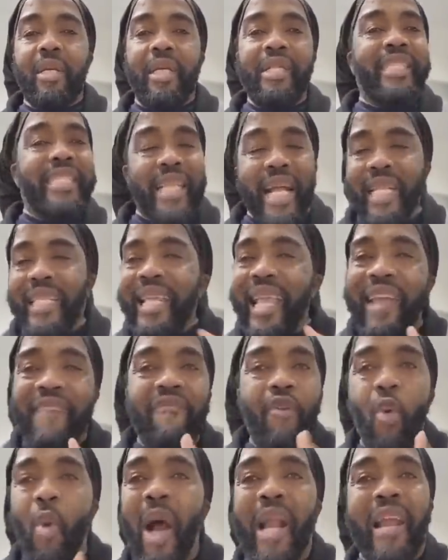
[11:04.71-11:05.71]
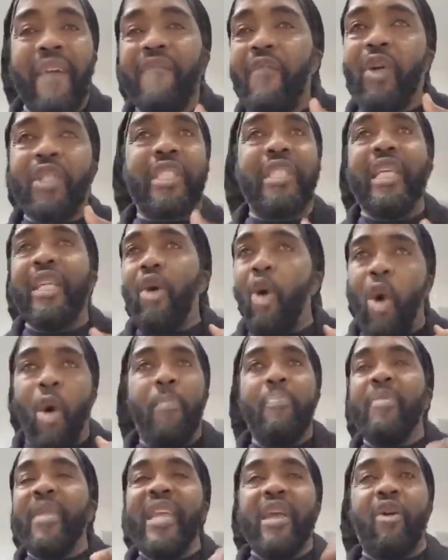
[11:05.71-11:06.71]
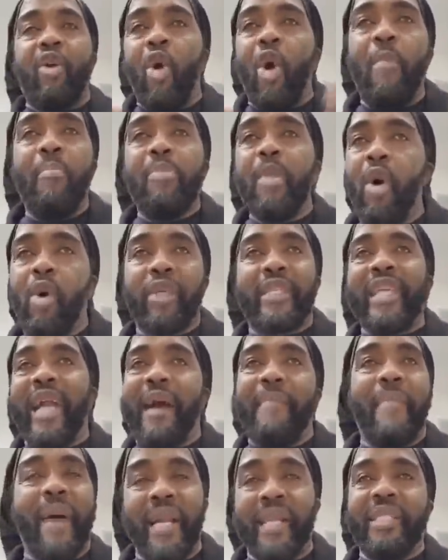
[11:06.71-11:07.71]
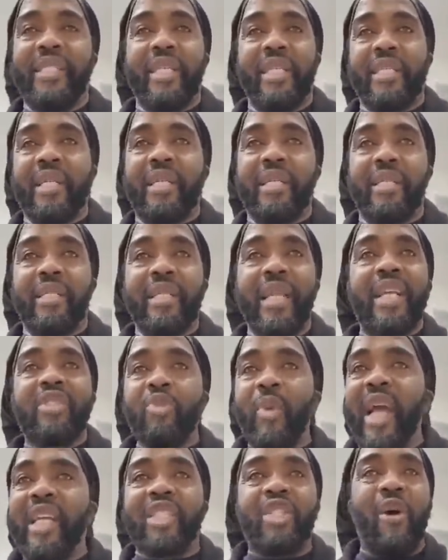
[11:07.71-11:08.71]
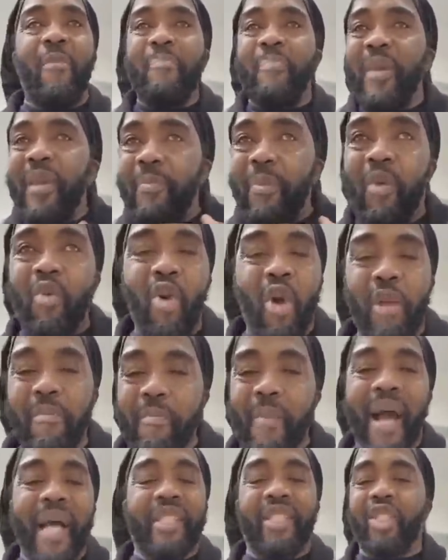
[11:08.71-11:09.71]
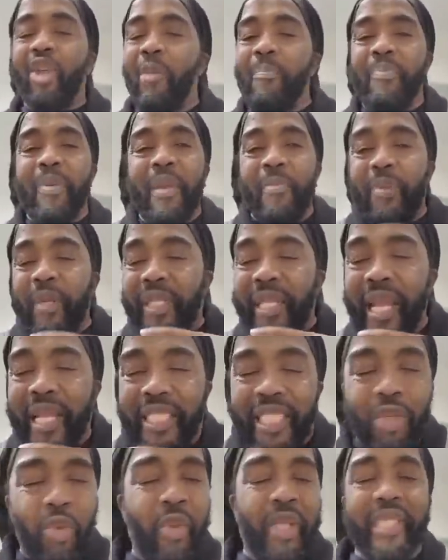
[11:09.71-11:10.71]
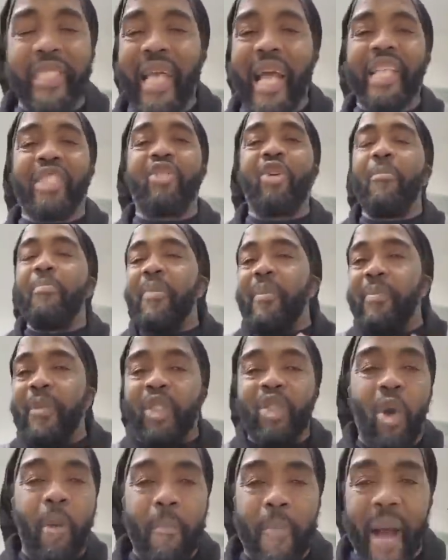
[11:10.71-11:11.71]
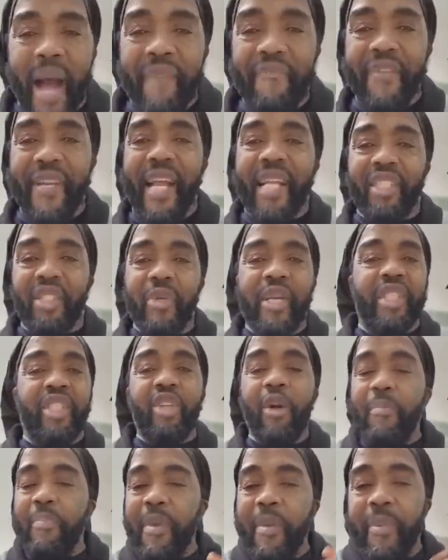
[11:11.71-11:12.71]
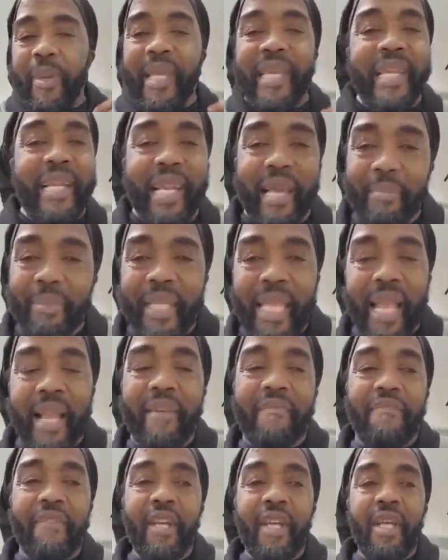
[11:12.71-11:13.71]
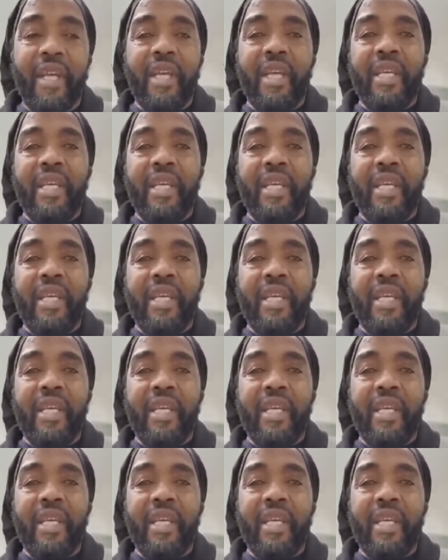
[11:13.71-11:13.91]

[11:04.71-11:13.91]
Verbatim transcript: It's not every one of us that up there come down can manage it, you know. That's why some people run mad. Some people take suicide. Some people jump off in a train. Some people kill themselves.